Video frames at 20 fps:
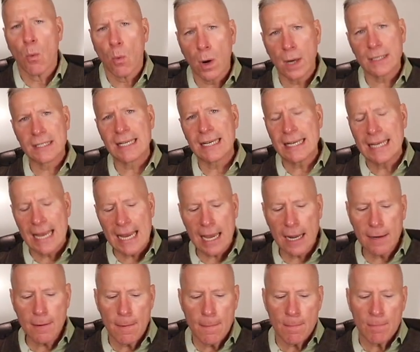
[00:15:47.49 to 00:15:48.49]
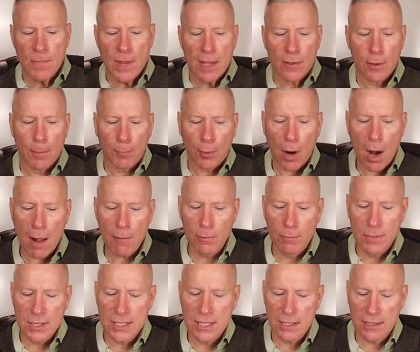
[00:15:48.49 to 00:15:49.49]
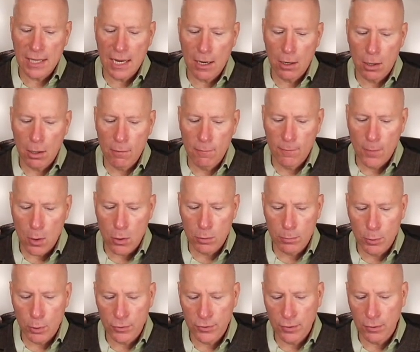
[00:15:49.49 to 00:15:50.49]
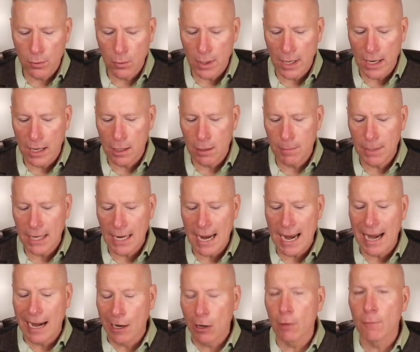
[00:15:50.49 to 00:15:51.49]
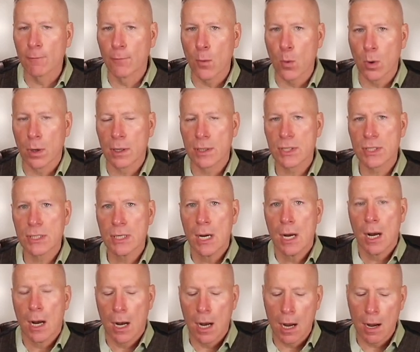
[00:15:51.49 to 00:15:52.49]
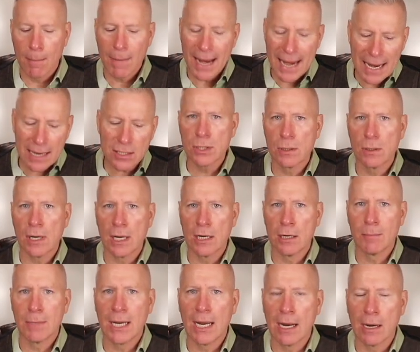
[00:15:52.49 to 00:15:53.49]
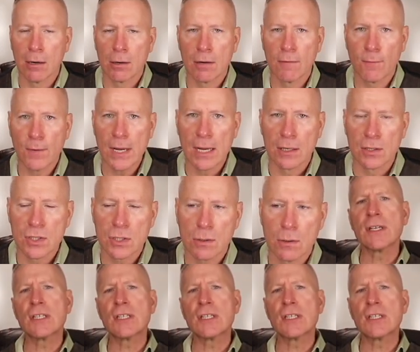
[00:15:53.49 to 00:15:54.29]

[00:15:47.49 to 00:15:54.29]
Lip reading: Once again, the problem is that they are vulnerable to enemy air force and to enemy air defense.